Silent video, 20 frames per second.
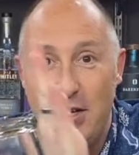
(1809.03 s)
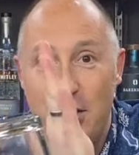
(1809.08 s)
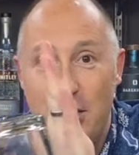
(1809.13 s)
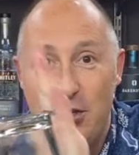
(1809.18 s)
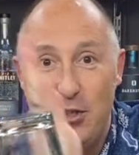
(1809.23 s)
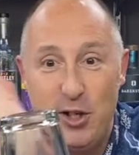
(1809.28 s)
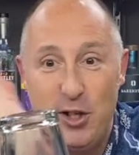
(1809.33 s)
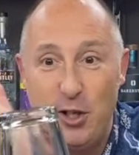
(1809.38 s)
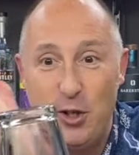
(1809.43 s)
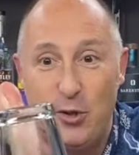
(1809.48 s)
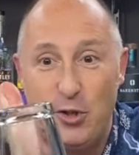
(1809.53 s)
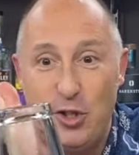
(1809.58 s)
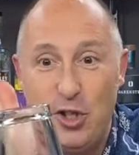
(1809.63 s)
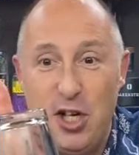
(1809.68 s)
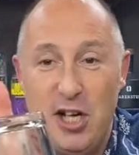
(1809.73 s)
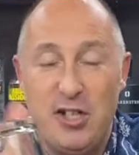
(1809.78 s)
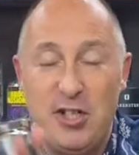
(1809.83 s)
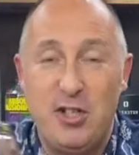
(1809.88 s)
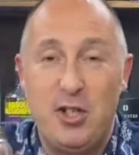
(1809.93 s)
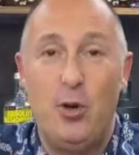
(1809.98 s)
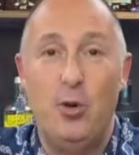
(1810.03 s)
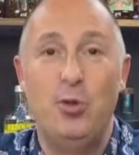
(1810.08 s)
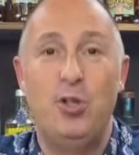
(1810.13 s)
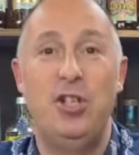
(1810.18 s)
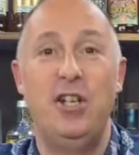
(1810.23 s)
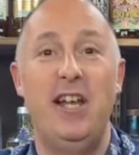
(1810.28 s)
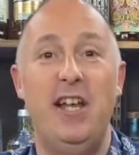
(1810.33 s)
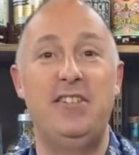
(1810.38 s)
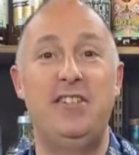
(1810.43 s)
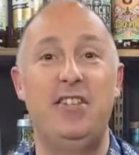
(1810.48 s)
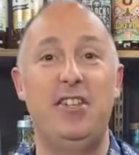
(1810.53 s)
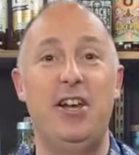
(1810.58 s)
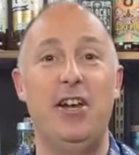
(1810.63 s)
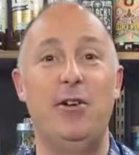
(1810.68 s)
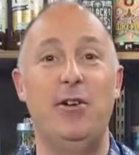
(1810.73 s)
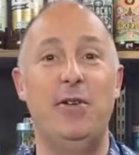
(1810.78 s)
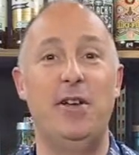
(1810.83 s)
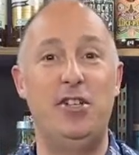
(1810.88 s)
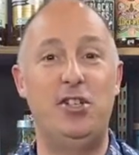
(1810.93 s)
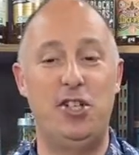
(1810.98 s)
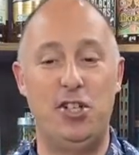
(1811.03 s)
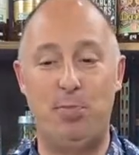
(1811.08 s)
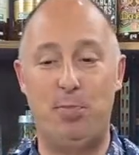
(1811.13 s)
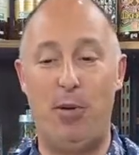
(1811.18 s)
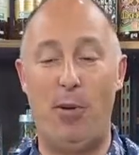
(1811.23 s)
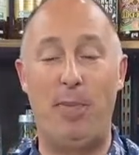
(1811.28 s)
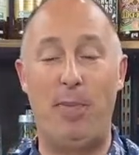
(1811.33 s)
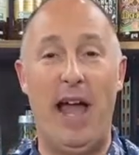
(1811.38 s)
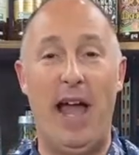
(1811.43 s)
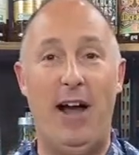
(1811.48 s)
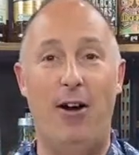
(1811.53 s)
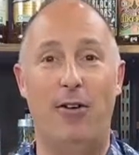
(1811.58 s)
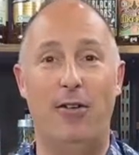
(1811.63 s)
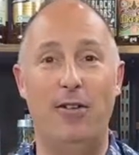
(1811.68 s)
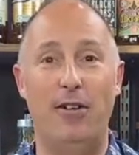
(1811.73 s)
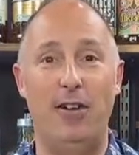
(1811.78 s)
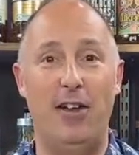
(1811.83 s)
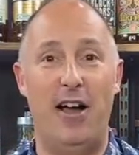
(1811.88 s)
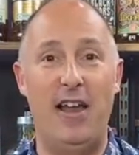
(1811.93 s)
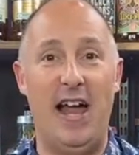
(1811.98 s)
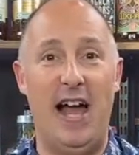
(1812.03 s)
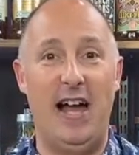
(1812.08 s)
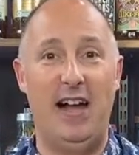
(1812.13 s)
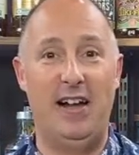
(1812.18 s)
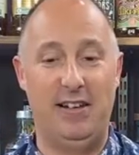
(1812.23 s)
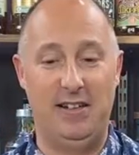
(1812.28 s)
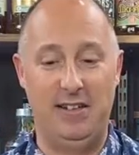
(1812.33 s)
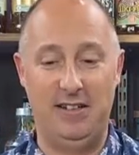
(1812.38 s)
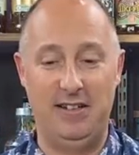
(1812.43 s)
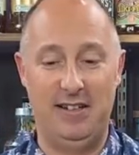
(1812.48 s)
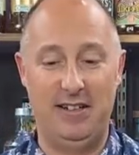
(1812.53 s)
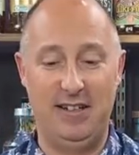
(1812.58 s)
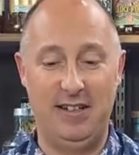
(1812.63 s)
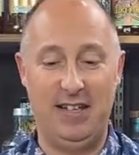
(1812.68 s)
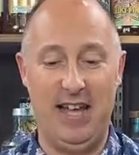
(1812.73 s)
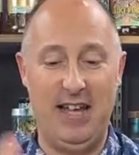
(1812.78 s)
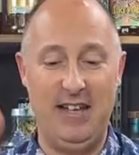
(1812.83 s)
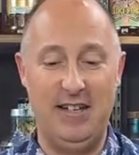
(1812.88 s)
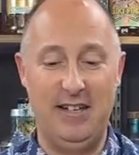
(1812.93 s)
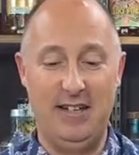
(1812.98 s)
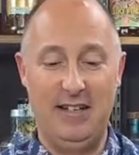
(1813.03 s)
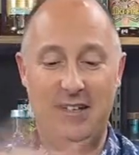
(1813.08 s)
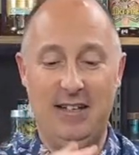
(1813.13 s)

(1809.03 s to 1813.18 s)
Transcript: So you're just, all you need to do is just pop it out like that, okay?